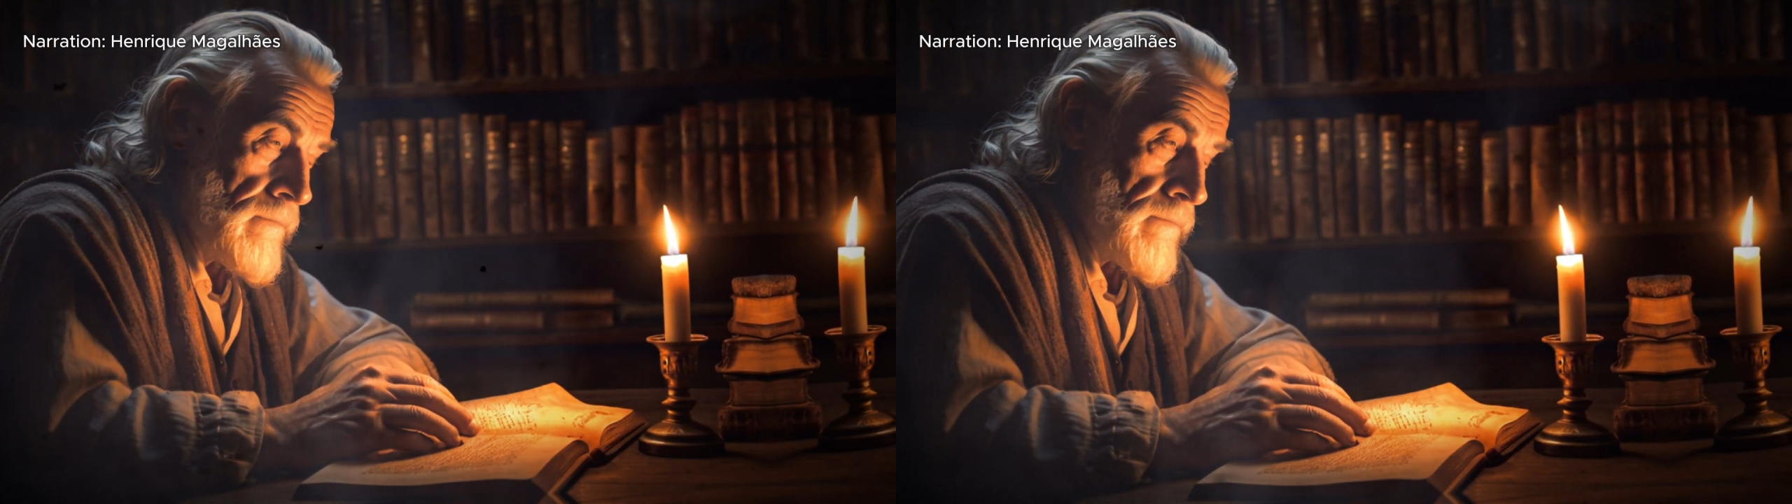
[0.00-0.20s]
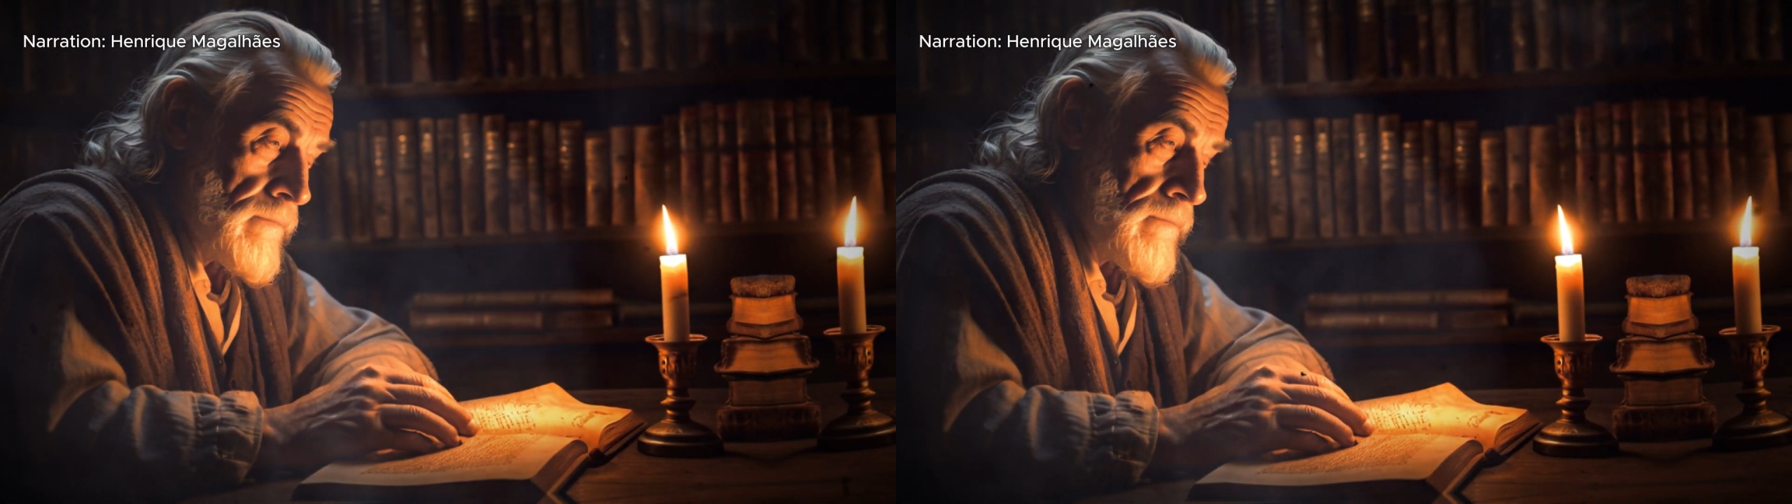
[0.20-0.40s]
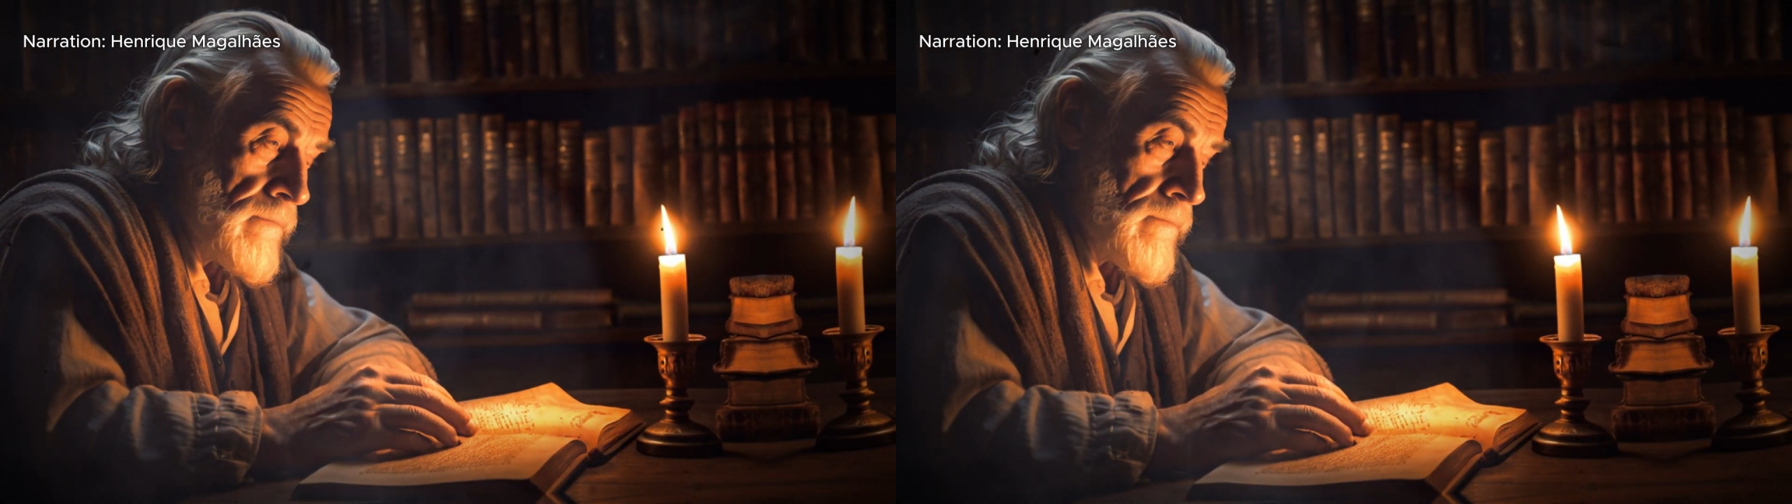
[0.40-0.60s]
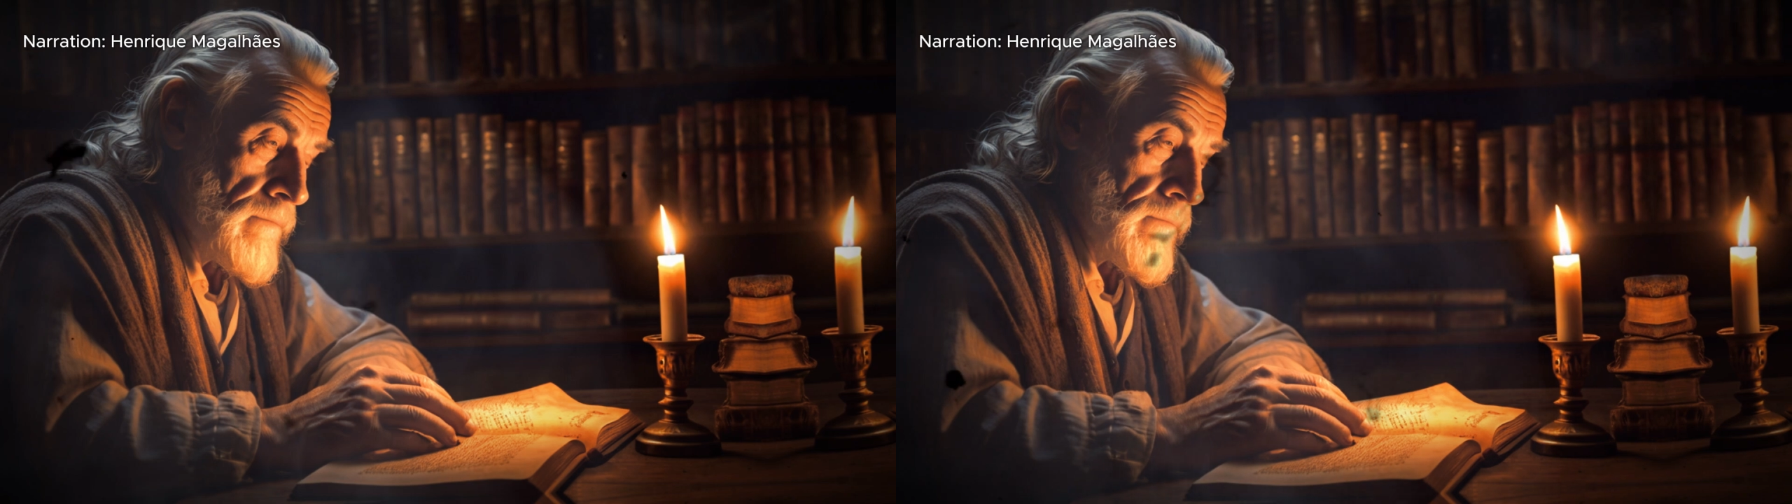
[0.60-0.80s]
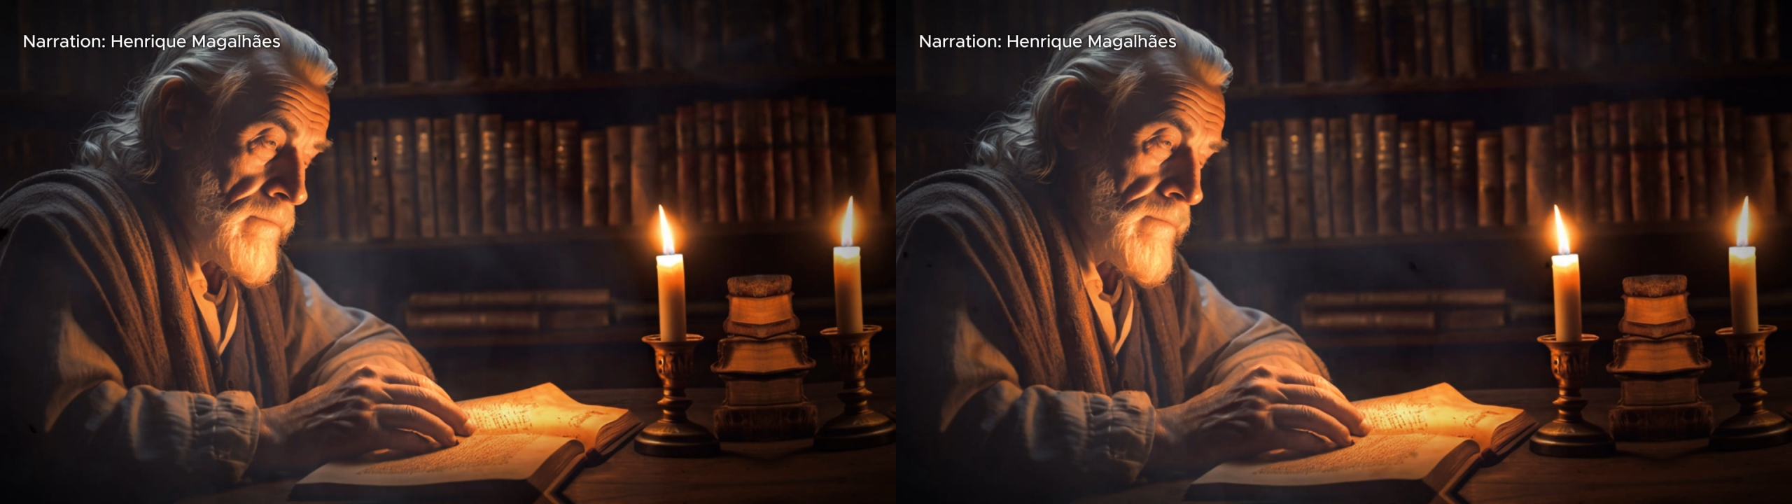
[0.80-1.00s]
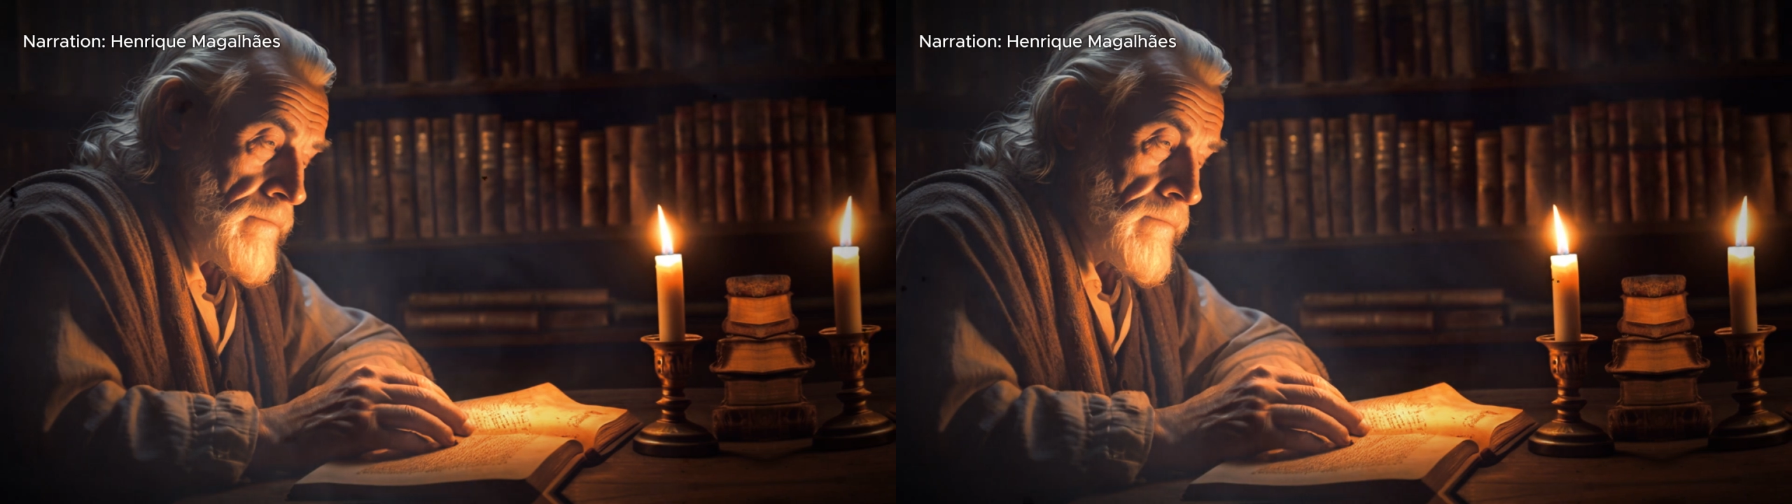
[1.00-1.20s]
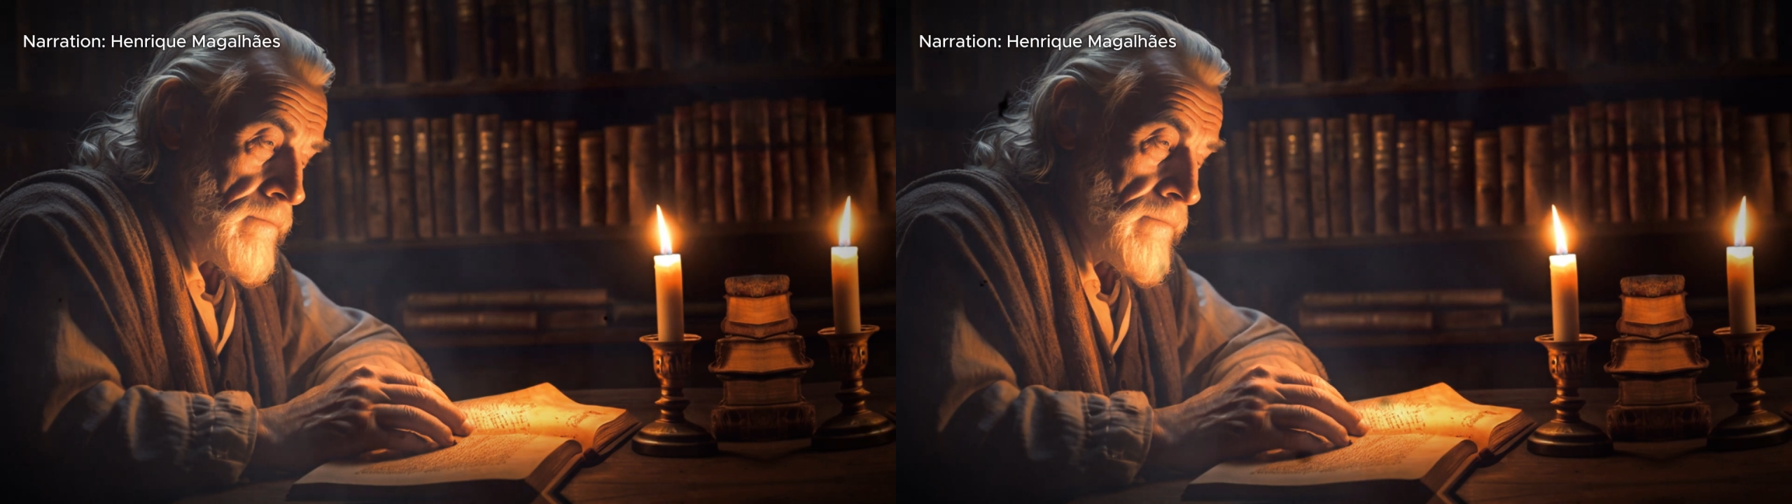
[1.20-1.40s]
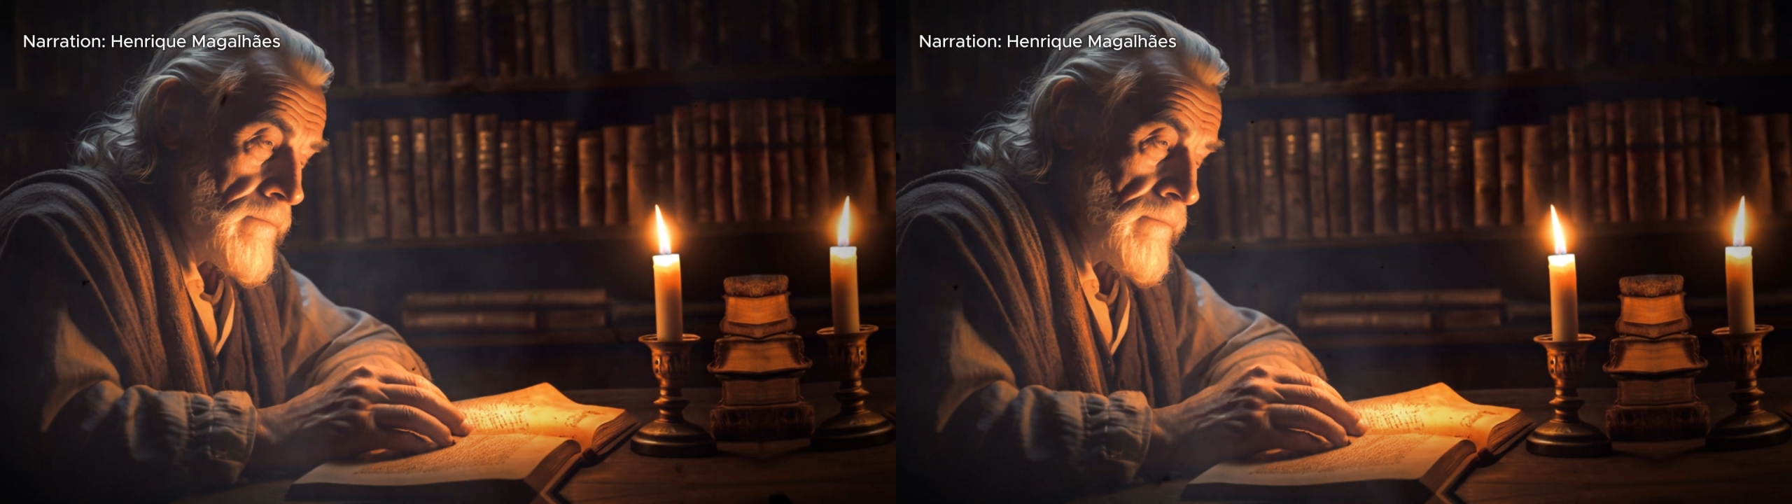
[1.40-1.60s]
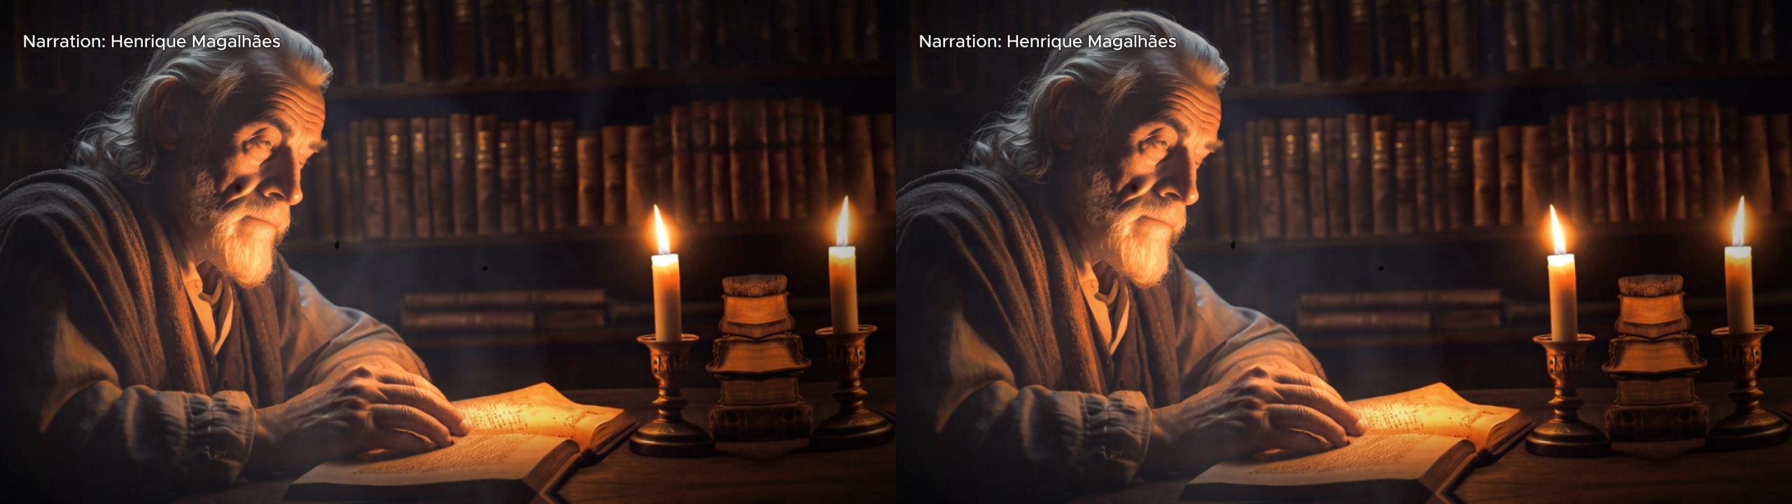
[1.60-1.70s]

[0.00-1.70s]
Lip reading: the things that are truly ours